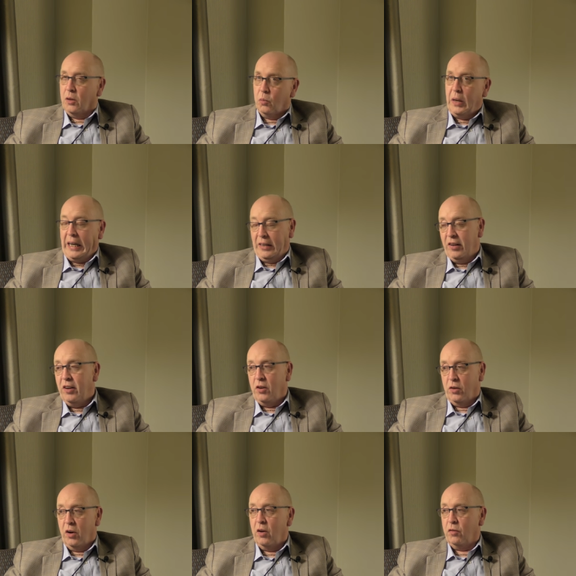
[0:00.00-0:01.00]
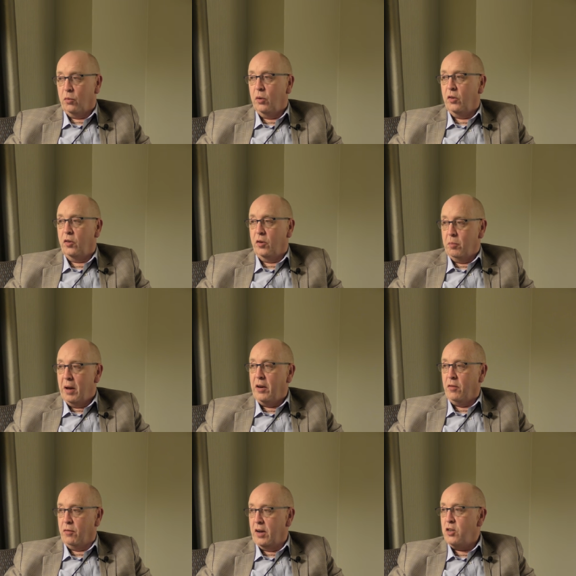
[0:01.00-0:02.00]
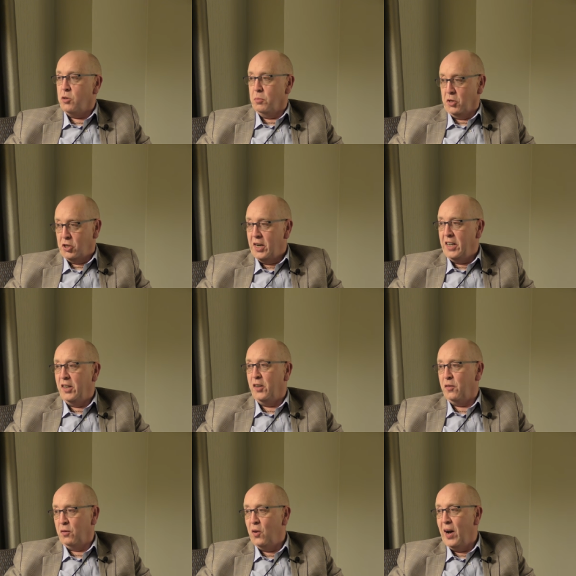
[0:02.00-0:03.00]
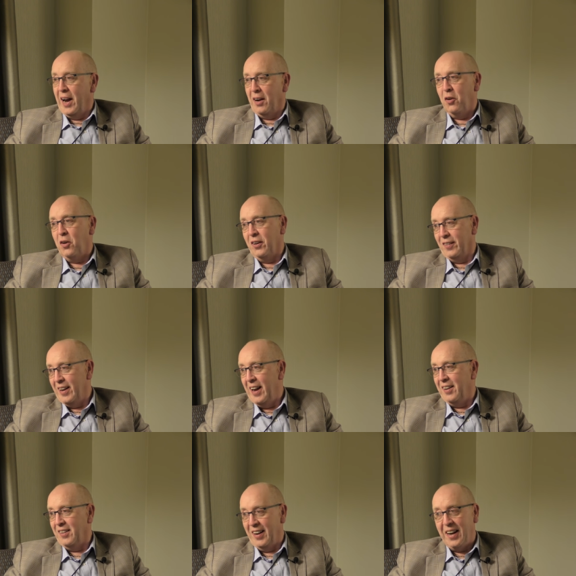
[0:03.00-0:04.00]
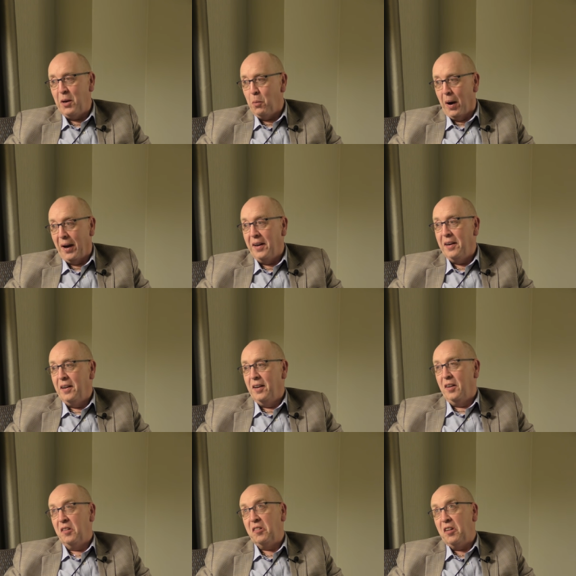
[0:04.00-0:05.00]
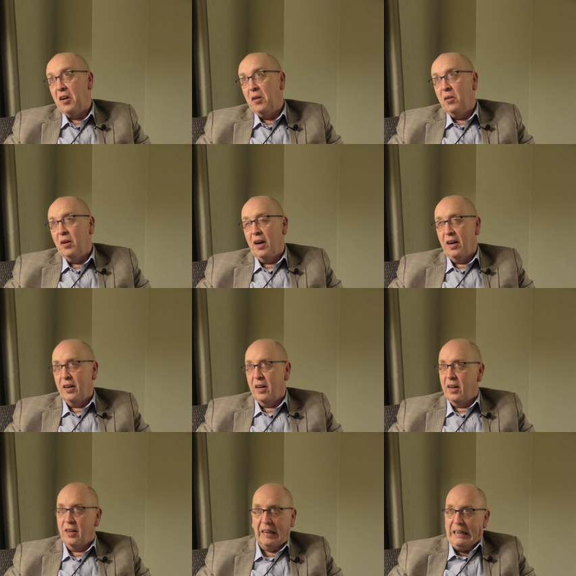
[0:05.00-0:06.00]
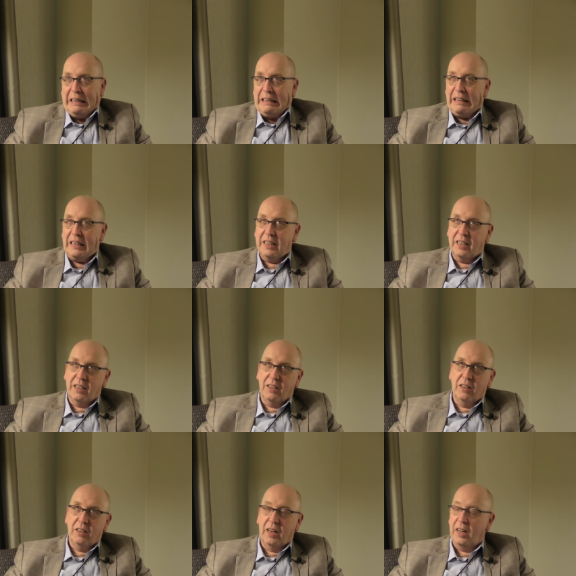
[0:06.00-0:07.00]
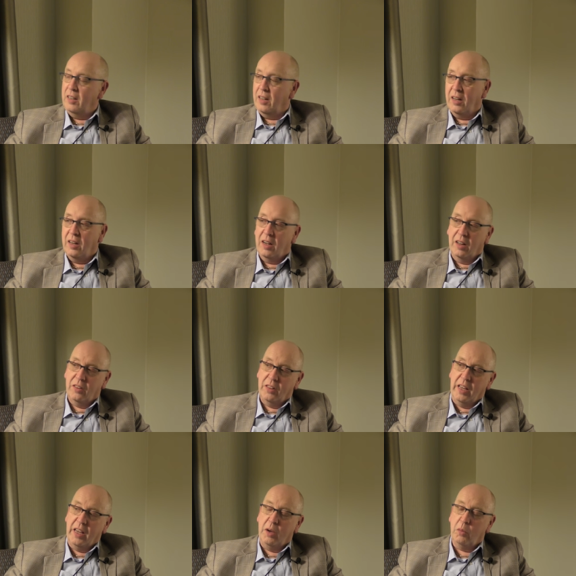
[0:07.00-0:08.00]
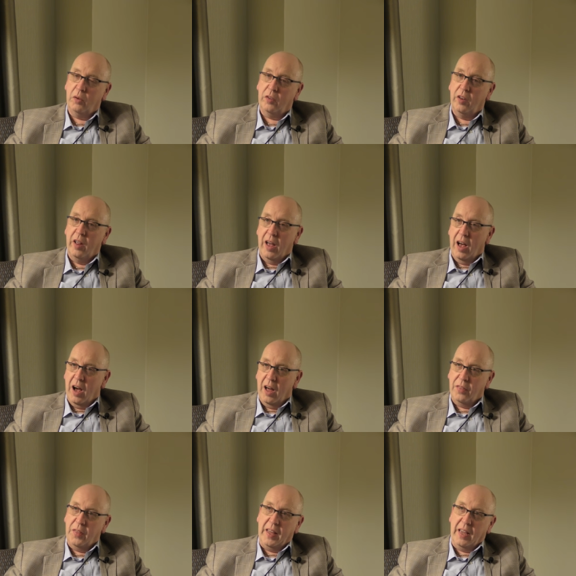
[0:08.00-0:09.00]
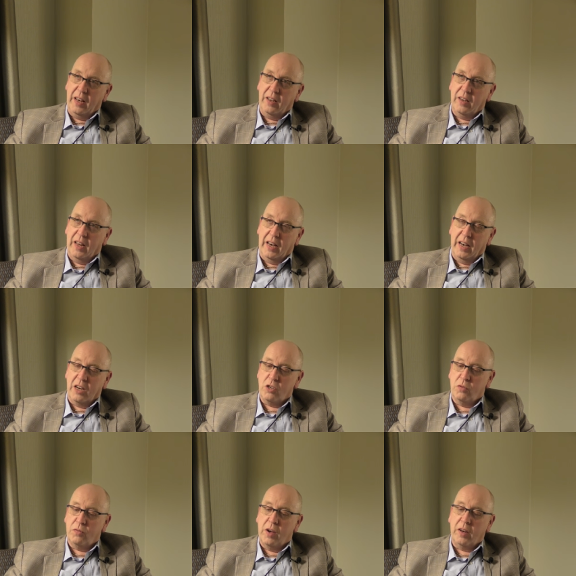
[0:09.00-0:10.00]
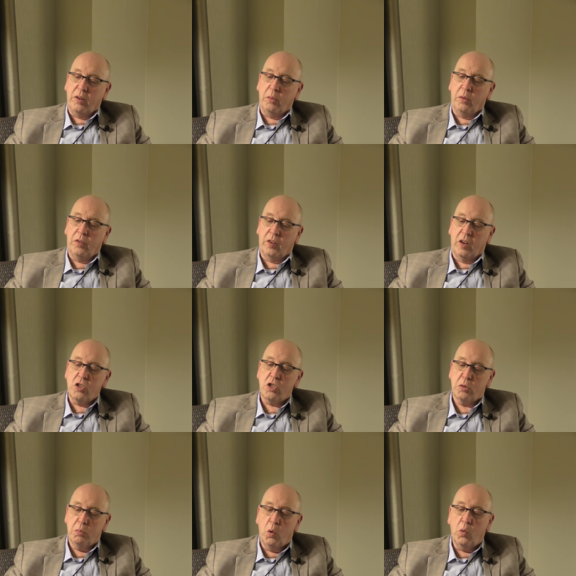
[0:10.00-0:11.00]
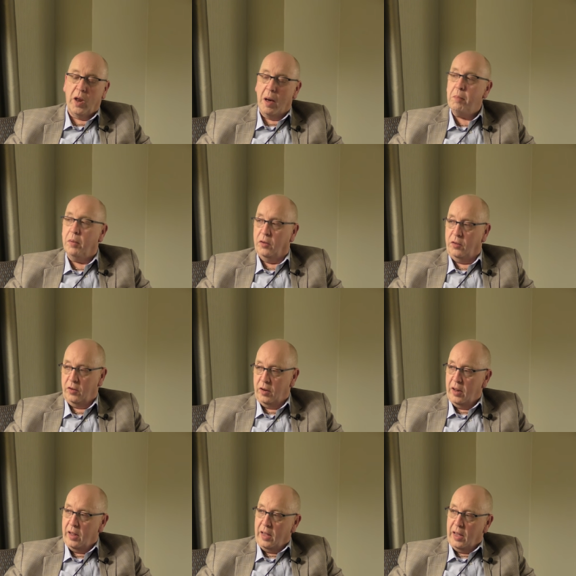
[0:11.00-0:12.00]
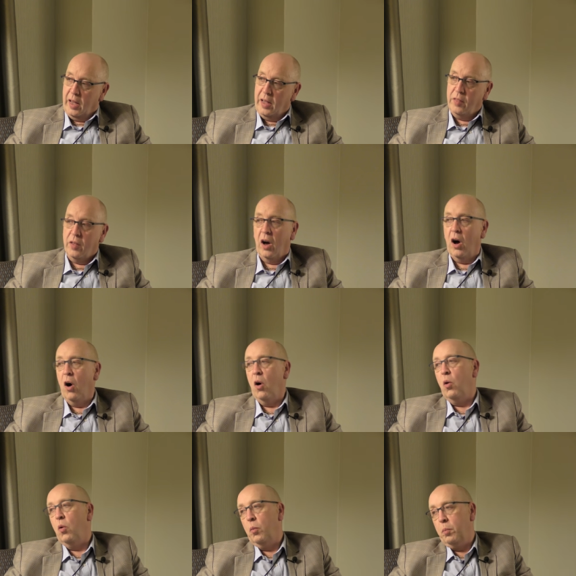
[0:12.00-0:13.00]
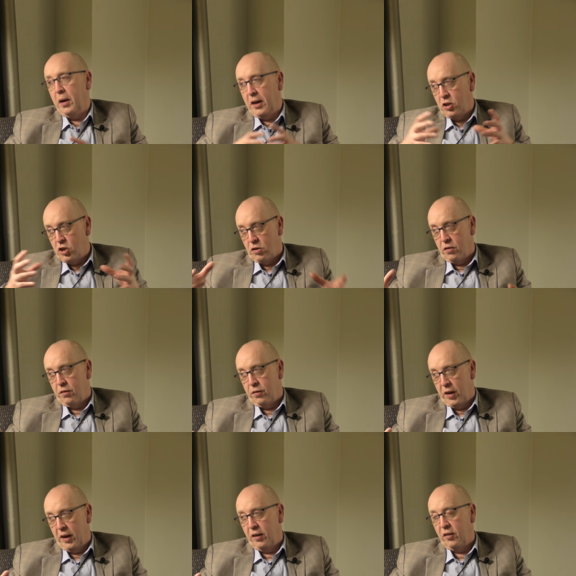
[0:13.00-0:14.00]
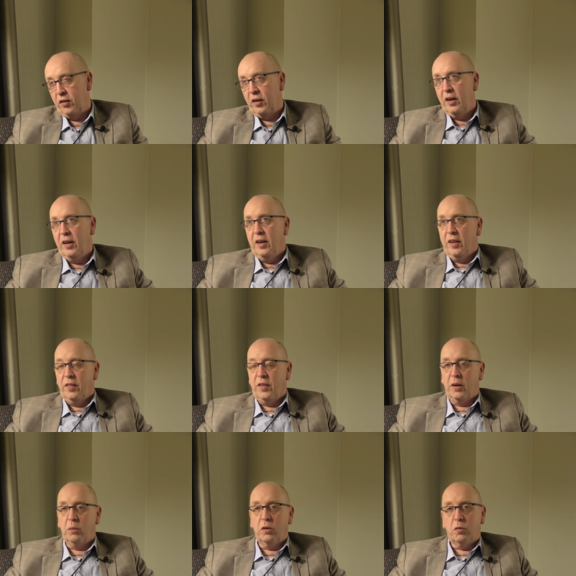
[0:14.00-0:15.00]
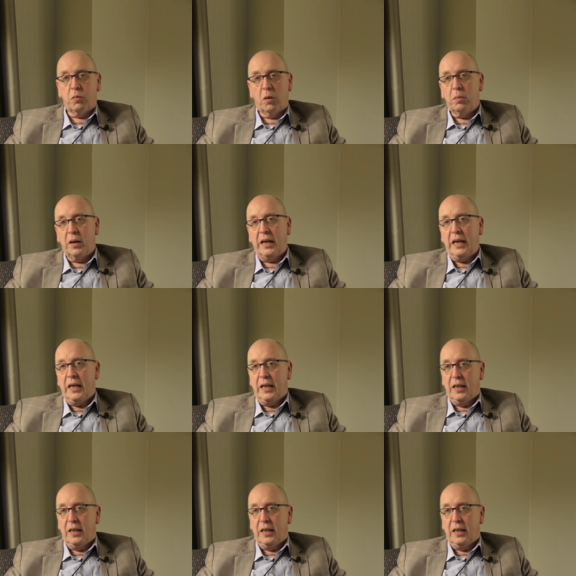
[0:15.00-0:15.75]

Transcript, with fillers: we continued afterwards to manufacture machines for analog cassettes anyway. So I, I, I don't know. I, I, I think it was, I think in, in actual fact, it was such small numbers in the whole picture of things that it was probably